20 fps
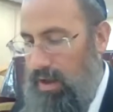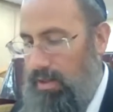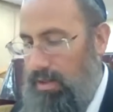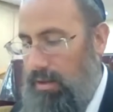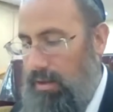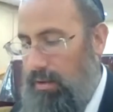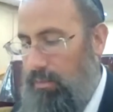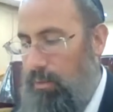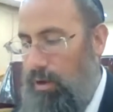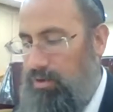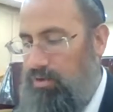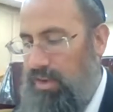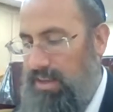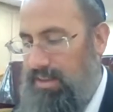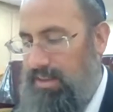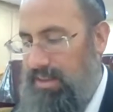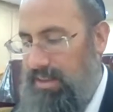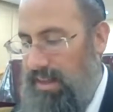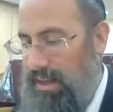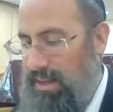the Gemara
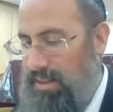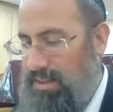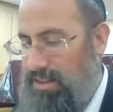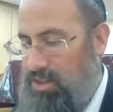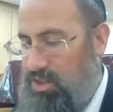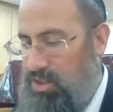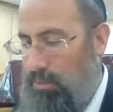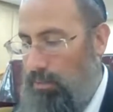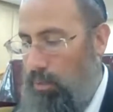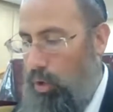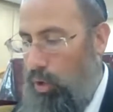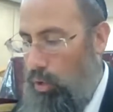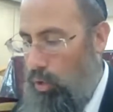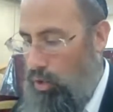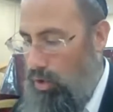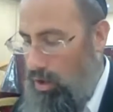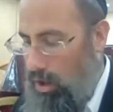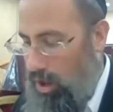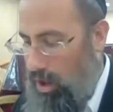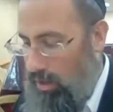translates
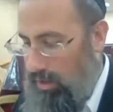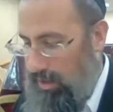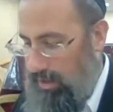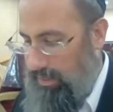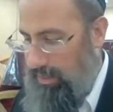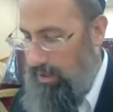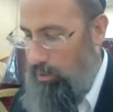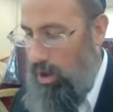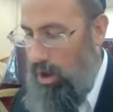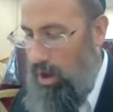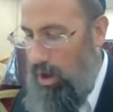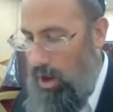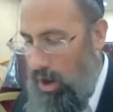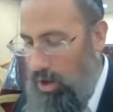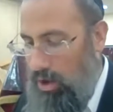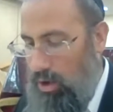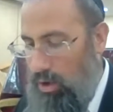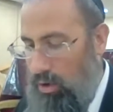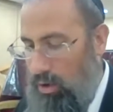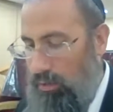shemuchulolin, they were
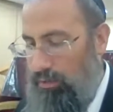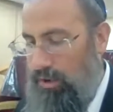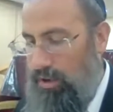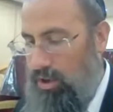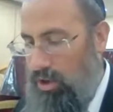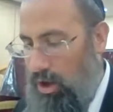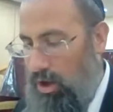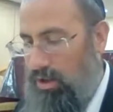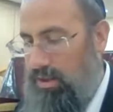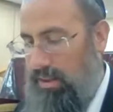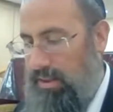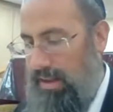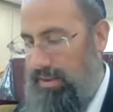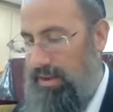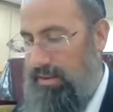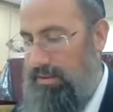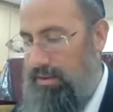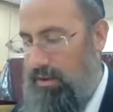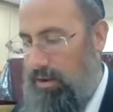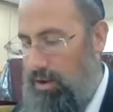hollow, v'yodin ad
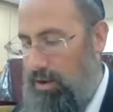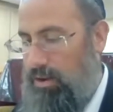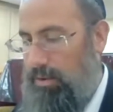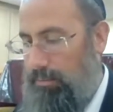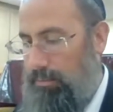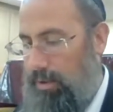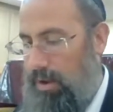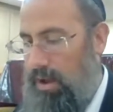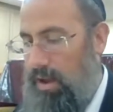ha'tahom.